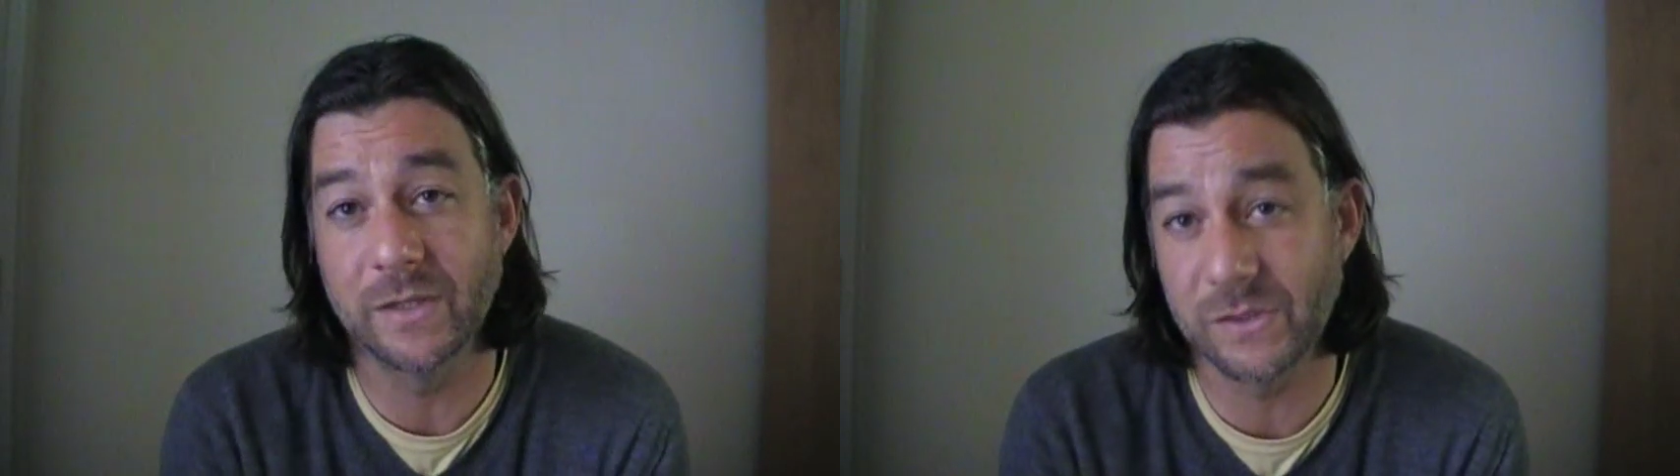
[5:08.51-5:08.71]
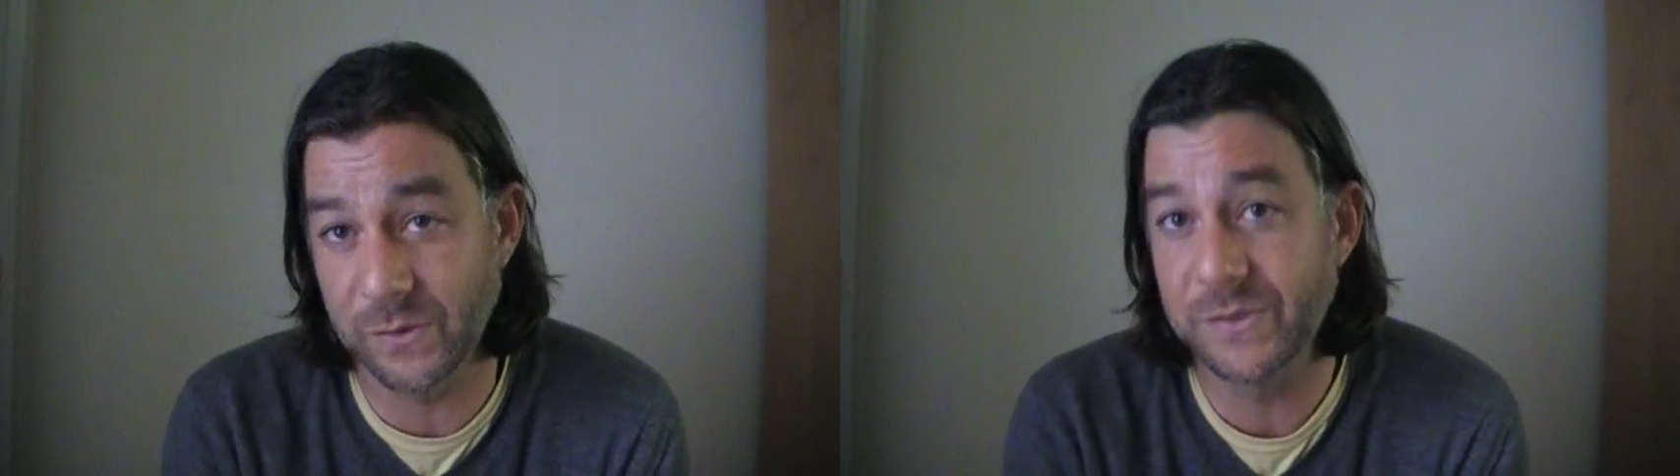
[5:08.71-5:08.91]

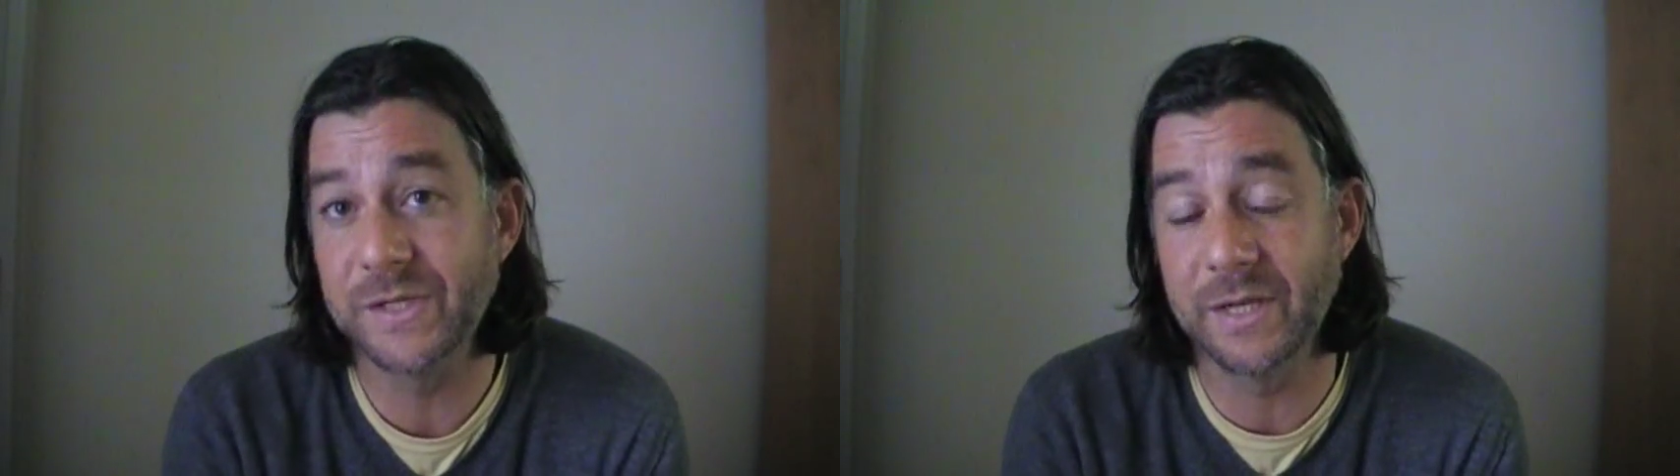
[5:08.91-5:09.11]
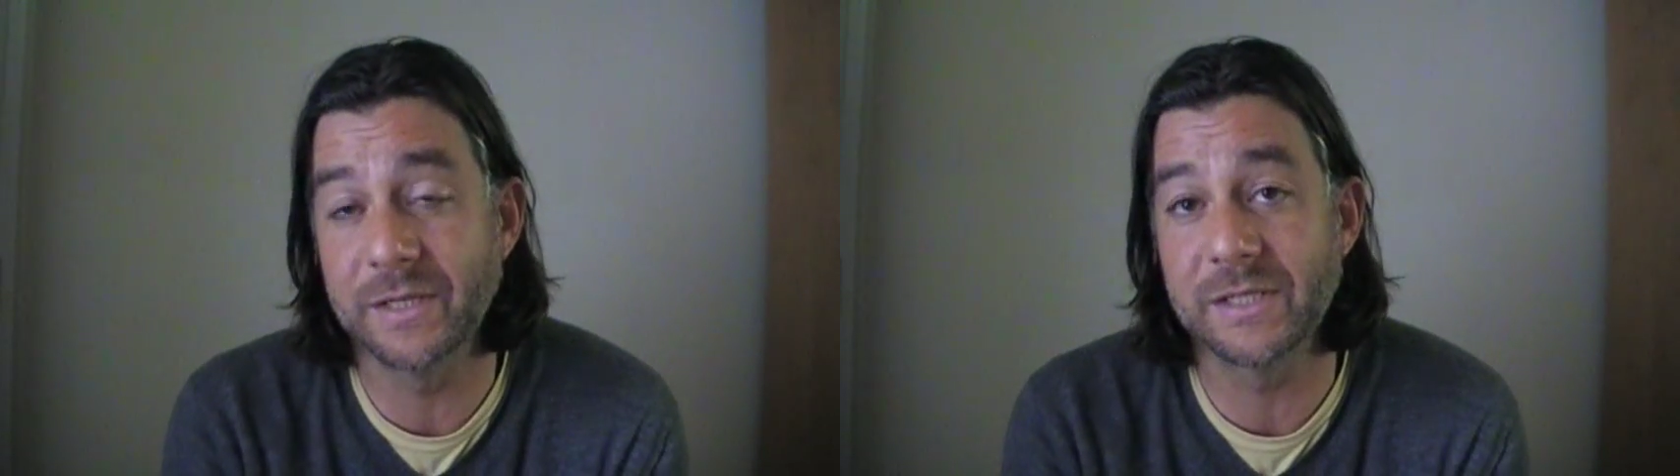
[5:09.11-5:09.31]
to source
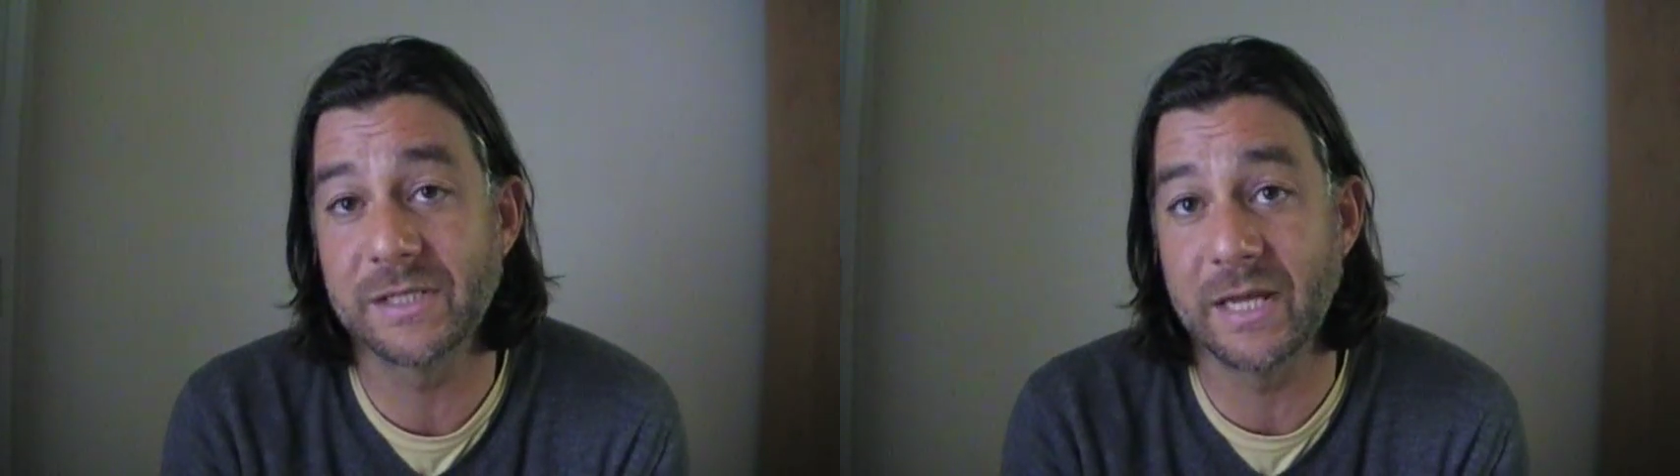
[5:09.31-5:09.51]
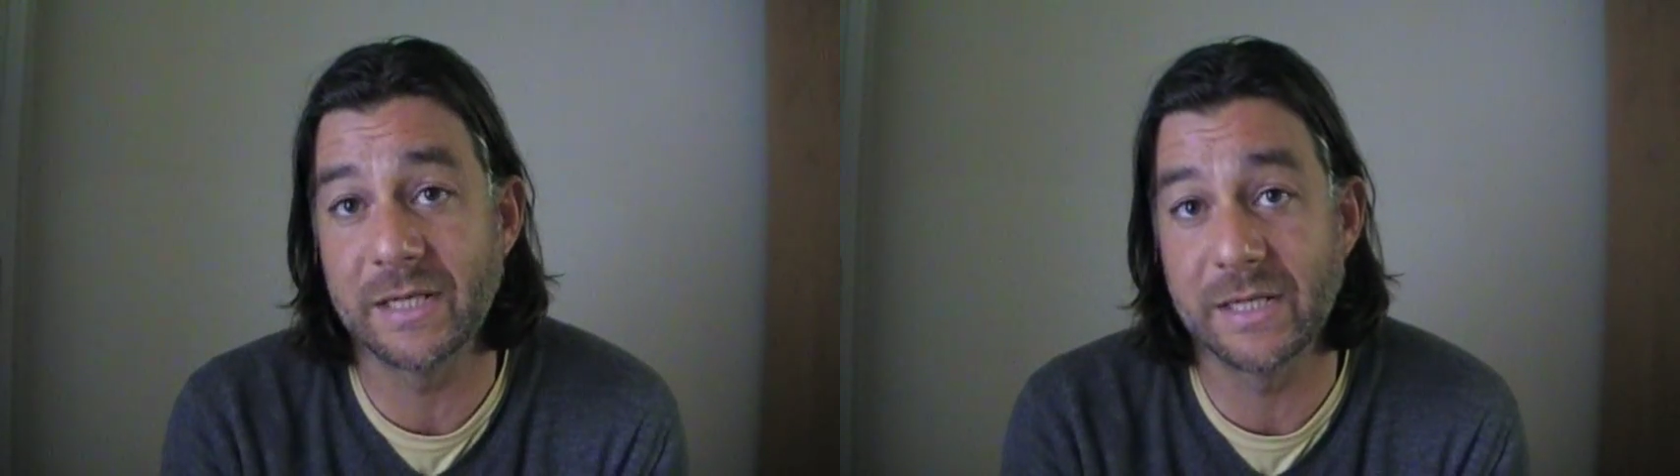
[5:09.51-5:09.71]
and
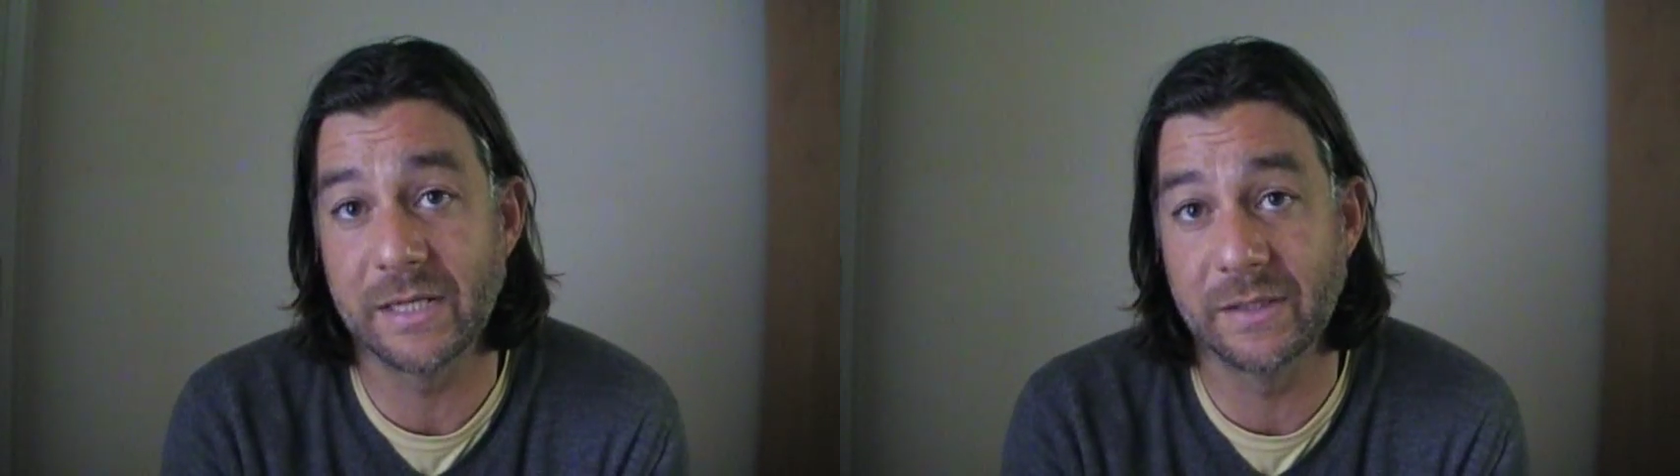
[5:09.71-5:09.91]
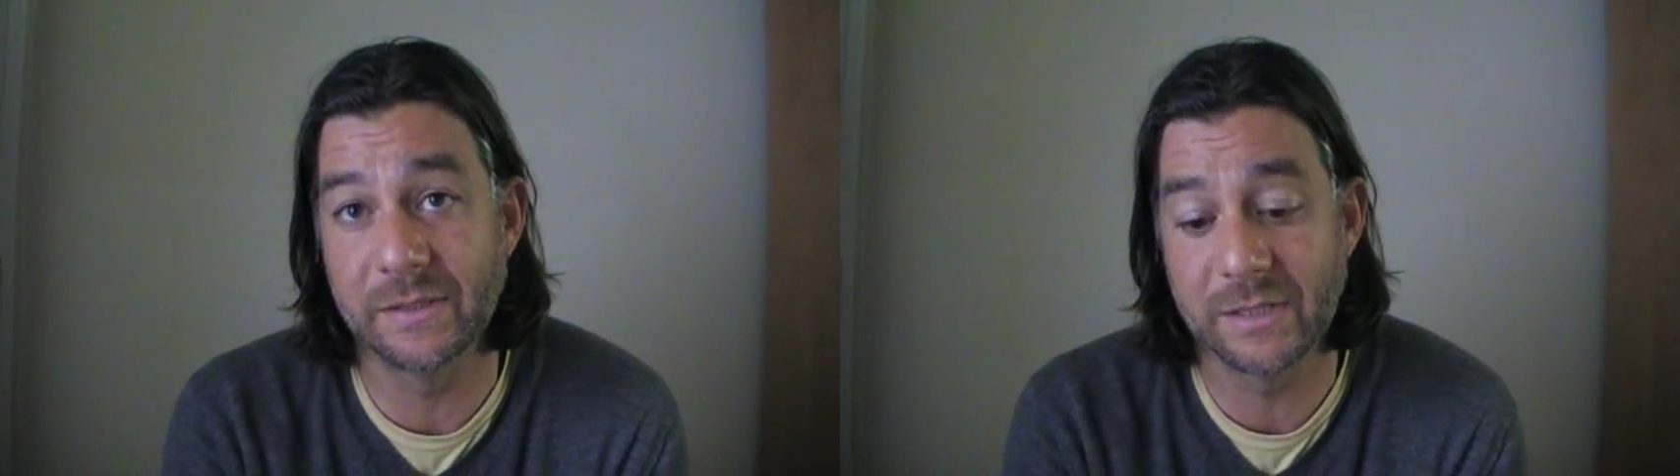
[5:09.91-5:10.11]
understand
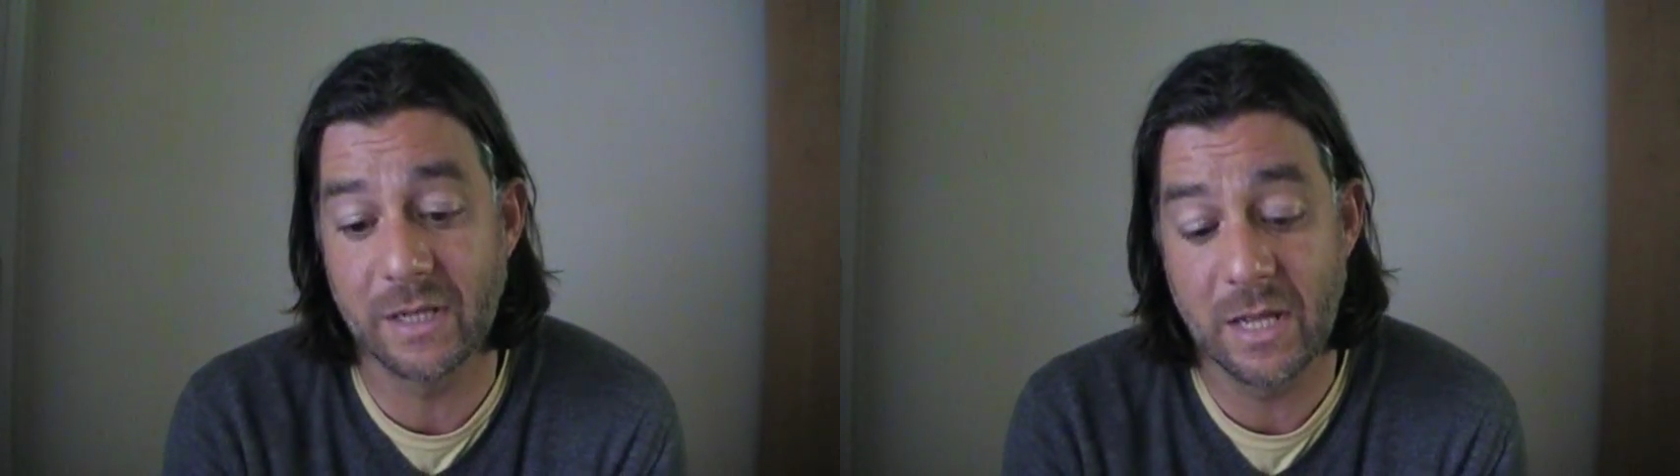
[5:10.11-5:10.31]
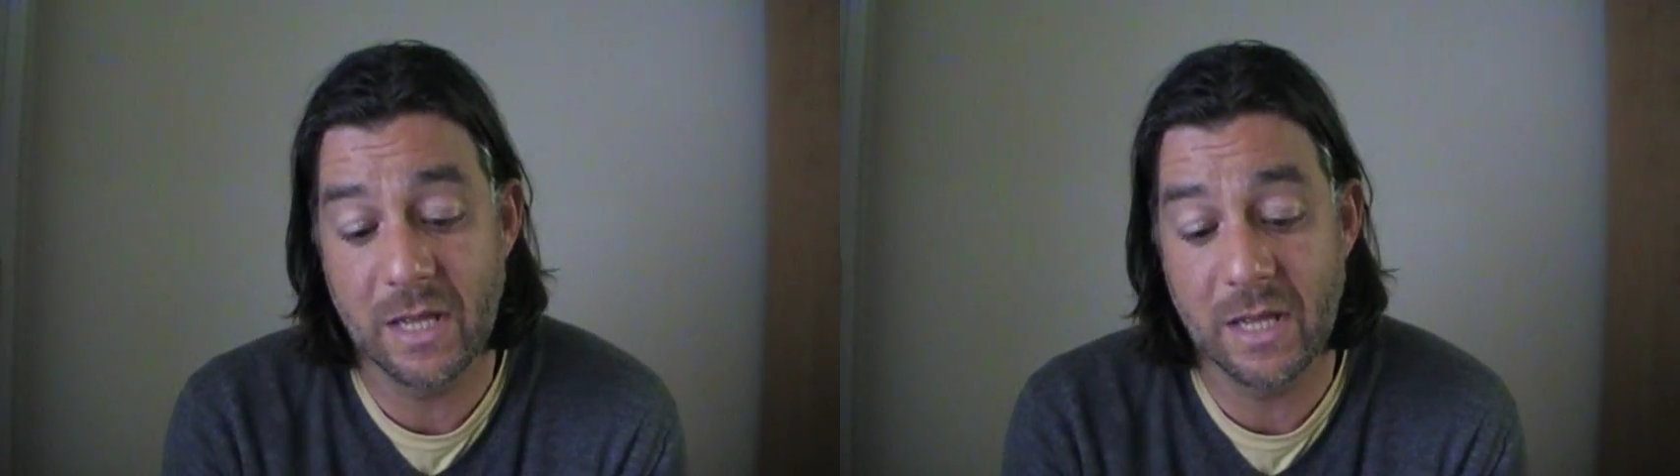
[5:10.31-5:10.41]
deals